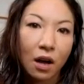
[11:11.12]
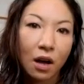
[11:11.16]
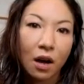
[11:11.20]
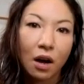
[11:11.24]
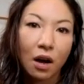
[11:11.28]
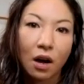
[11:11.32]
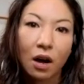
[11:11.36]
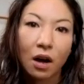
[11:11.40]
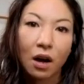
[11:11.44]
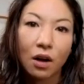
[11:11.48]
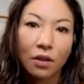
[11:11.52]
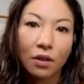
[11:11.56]

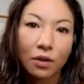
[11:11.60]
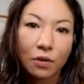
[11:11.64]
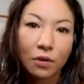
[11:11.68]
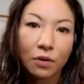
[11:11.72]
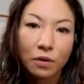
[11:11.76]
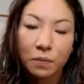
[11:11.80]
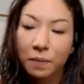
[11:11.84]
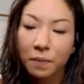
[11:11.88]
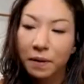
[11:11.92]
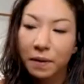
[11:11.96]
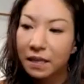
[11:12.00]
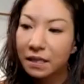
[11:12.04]
all those
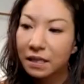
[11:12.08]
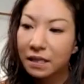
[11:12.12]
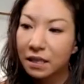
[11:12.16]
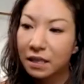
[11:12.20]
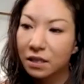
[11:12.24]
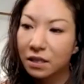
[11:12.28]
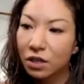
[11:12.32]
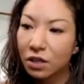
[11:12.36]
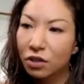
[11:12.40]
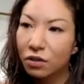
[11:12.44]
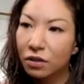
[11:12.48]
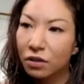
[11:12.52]
places,
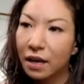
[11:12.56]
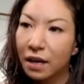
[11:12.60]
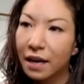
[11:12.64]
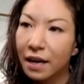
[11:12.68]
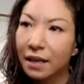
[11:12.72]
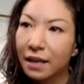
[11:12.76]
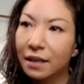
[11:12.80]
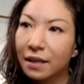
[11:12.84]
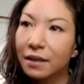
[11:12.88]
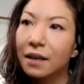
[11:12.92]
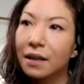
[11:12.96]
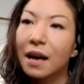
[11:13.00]
and you're
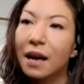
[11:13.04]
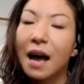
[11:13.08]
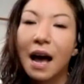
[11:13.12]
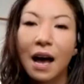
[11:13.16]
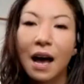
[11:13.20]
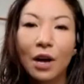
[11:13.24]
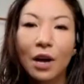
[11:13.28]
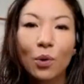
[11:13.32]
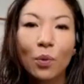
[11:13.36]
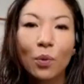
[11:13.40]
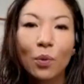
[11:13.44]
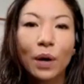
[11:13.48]
like,
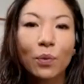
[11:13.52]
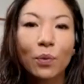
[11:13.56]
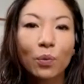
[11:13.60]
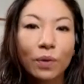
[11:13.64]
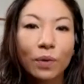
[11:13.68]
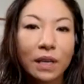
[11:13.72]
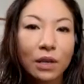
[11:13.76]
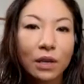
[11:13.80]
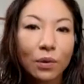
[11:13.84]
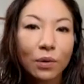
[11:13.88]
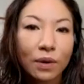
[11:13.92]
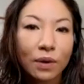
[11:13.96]
how do I
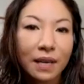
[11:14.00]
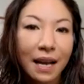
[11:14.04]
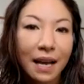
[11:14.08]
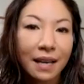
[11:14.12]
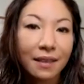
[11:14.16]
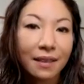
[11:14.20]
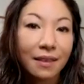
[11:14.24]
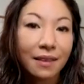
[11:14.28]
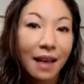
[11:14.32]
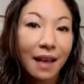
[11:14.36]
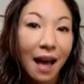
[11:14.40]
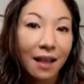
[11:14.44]
recreate
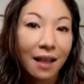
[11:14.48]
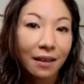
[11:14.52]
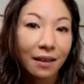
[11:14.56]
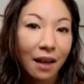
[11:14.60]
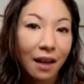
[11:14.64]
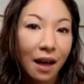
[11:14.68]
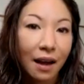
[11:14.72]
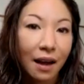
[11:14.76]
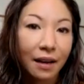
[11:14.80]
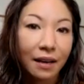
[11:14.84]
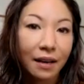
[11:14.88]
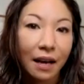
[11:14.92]
that
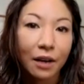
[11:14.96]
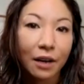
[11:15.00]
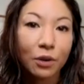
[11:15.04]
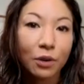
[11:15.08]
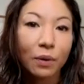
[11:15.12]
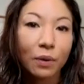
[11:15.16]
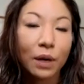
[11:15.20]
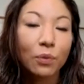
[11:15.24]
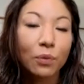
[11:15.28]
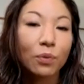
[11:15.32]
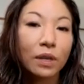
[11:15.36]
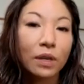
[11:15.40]
line? How do
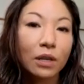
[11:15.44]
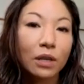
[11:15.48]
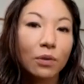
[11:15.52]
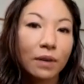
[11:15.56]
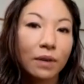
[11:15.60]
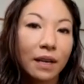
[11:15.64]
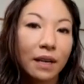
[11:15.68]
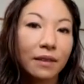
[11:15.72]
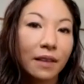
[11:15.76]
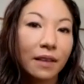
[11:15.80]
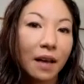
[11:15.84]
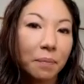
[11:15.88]
I
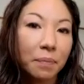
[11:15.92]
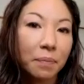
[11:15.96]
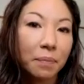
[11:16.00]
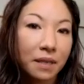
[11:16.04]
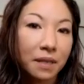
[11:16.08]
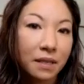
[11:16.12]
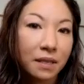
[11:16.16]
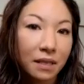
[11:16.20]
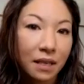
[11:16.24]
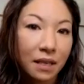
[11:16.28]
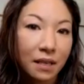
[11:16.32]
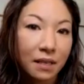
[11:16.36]
recreate that
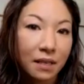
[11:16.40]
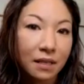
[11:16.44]
business?